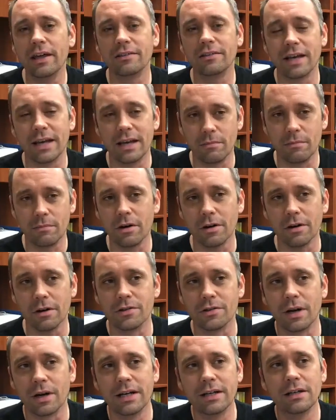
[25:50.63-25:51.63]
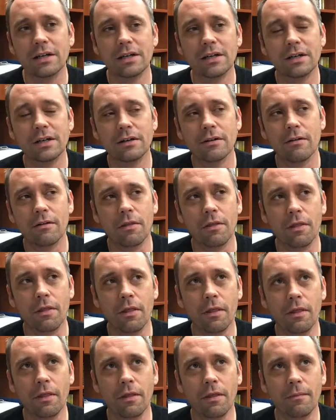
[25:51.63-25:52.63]
that emerge, right,
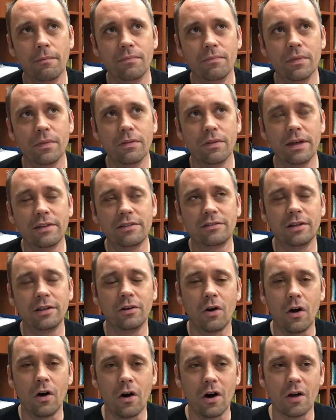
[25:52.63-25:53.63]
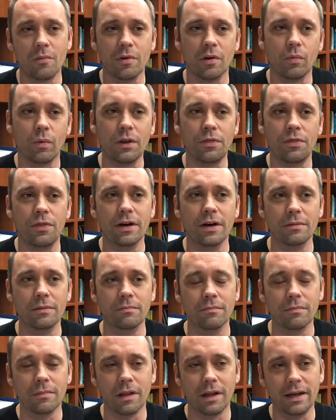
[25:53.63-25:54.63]
they still harbor with
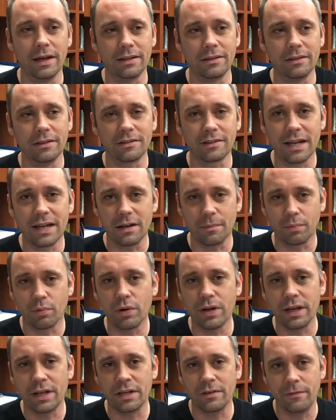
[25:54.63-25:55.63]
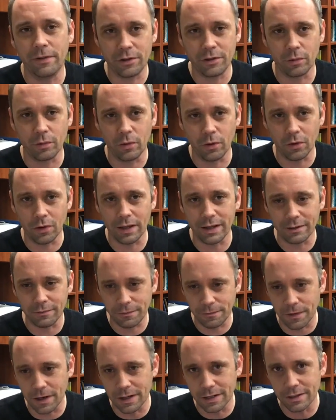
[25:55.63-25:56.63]
them like this kind of pre-individual like
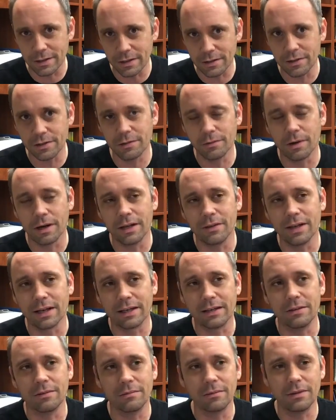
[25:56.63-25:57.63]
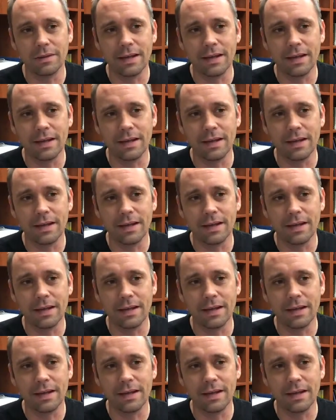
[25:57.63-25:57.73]
fund, right, that can